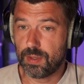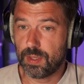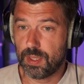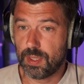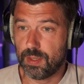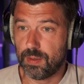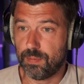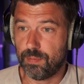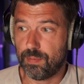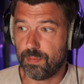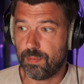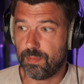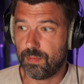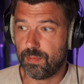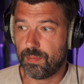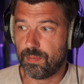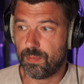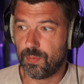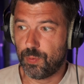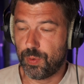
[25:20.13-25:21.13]

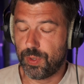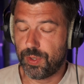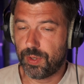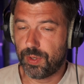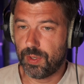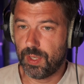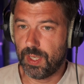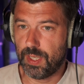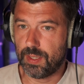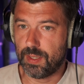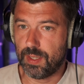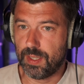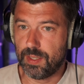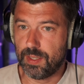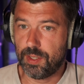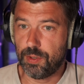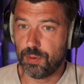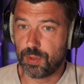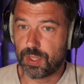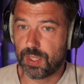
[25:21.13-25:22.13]
with
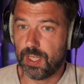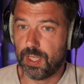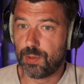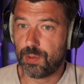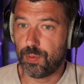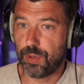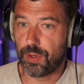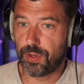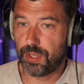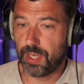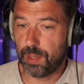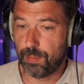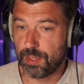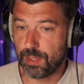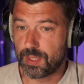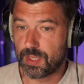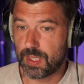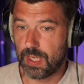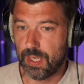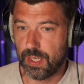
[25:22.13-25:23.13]
and you start with
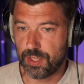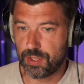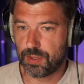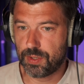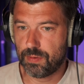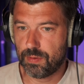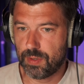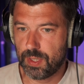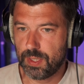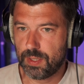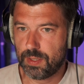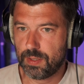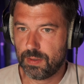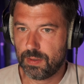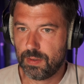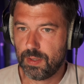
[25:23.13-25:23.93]
// right?